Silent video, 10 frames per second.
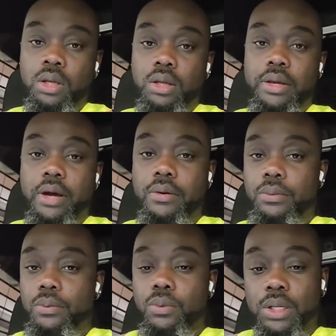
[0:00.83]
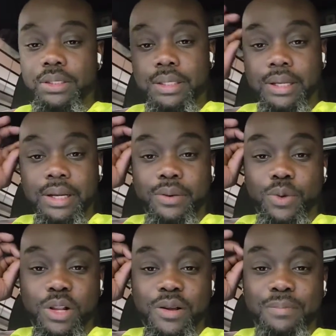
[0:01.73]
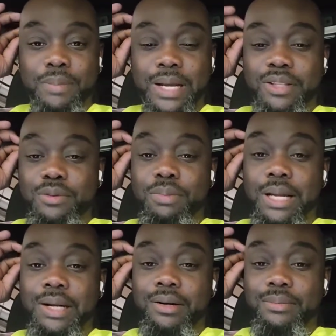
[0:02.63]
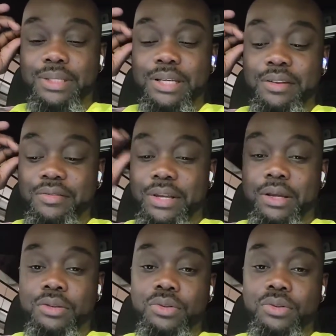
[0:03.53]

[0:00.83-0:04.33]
Yo, once again, welcome back to Platinum TV.